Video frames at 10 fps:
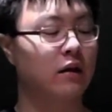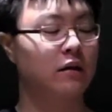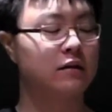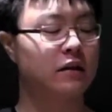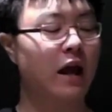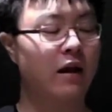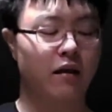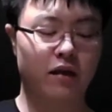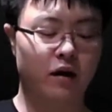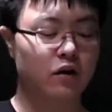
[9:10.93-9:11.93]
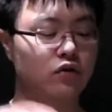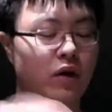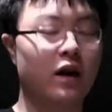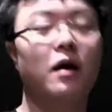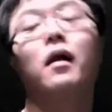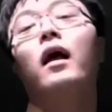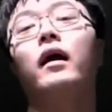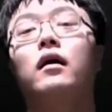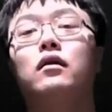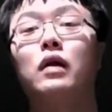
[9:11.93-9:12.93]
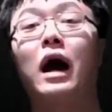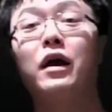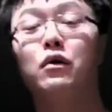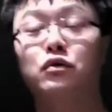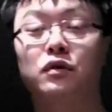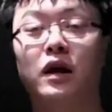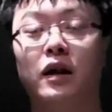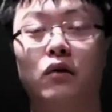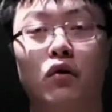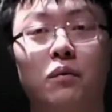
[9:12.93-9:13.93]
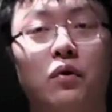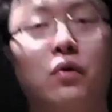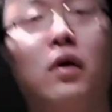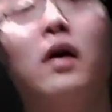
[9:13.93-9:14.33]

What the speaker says: slightly thicker string. I use Kitty normal.